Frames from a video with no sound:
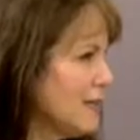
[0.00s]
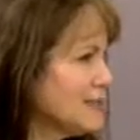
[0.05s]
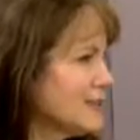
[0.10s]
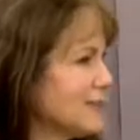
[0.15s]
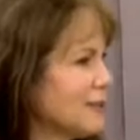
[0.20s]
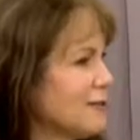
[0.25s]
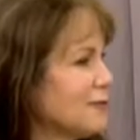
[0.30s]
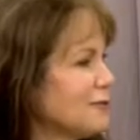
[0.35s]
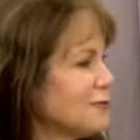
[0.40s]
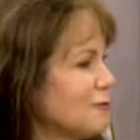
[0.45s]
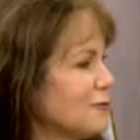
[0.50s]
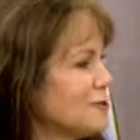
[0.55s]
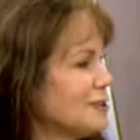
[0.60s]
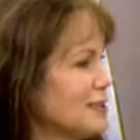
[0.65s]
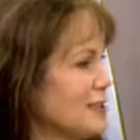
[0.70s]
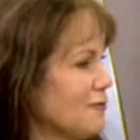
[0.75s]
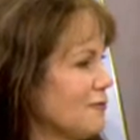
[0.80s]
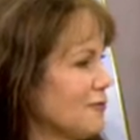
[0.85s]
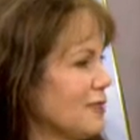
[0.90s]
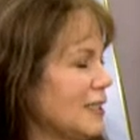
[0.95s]
So those are
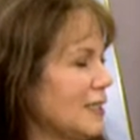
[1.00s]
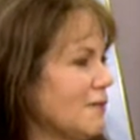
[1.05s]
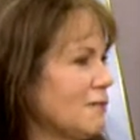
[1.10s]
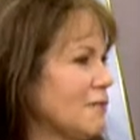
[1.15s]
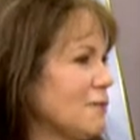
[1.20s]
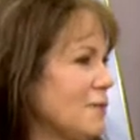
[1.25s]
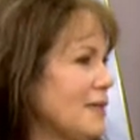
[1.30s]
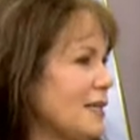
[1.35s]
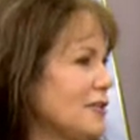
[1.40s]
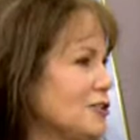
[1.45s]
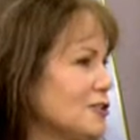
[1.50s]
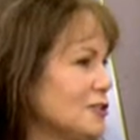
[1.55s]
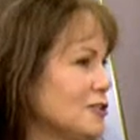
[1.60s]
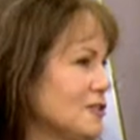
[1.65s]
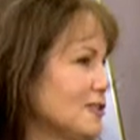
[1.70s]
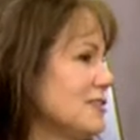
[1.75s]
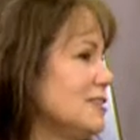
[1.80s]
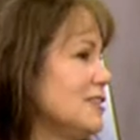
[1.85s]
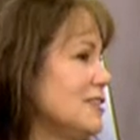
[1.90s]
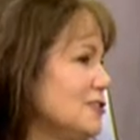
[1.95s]
different
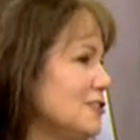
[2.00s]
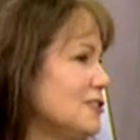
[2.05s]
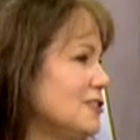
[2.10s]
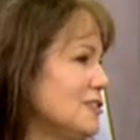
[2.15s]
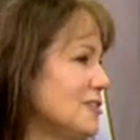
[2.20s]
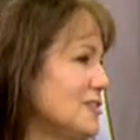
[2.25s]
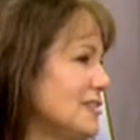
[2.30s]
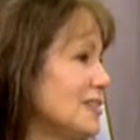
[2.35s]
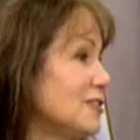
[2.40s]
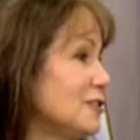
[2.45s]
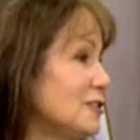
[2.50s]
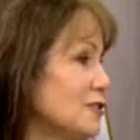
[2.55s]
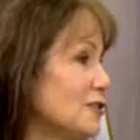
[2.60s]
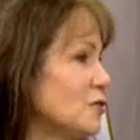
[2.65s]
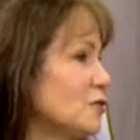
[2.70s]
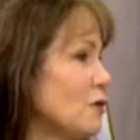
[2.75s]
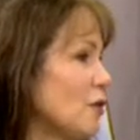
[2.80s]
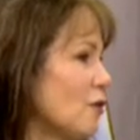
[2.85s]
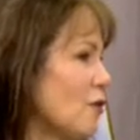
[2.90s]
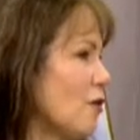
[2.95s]
informational and teaching
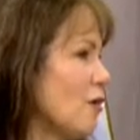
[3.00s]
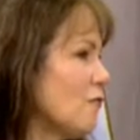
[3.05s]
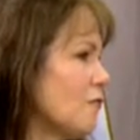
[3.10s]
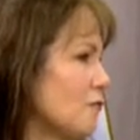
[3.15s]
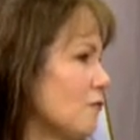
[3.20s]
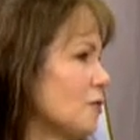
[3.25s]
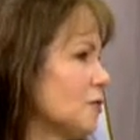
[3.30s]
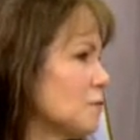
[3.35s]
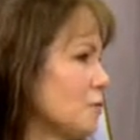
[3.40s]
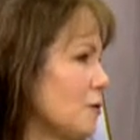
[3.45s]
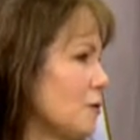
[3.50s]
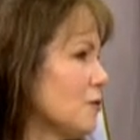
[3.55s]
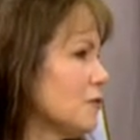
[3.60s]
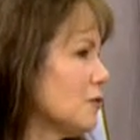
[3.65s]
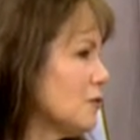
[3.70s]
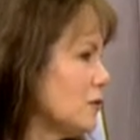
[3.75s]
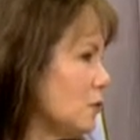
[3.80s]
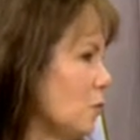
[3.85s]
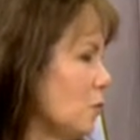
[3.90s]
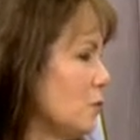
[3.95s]
stations we offer as
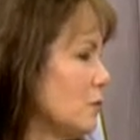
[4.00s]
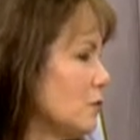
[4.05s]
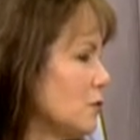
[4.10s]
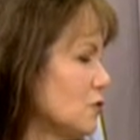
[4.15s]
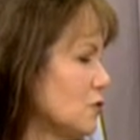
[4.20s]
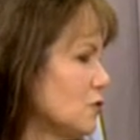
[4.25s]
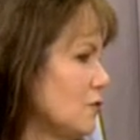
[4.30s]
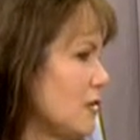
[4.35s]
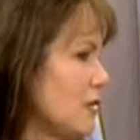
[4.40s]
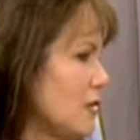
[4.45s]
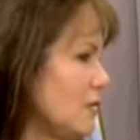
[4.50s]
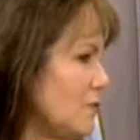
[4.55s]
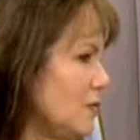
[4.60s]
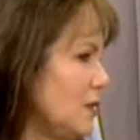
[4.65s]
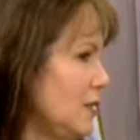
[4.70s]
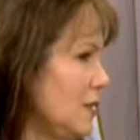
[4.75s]
part of the Women's Drive